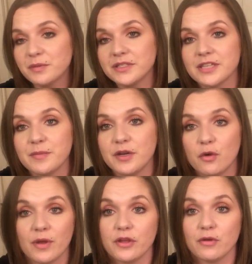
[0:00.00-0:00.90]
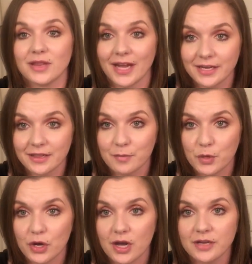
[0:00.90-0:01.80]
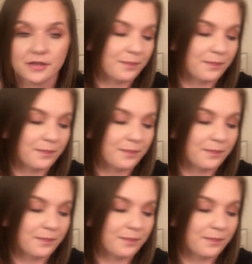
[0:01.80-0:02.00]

please let me know whether you liked them or not.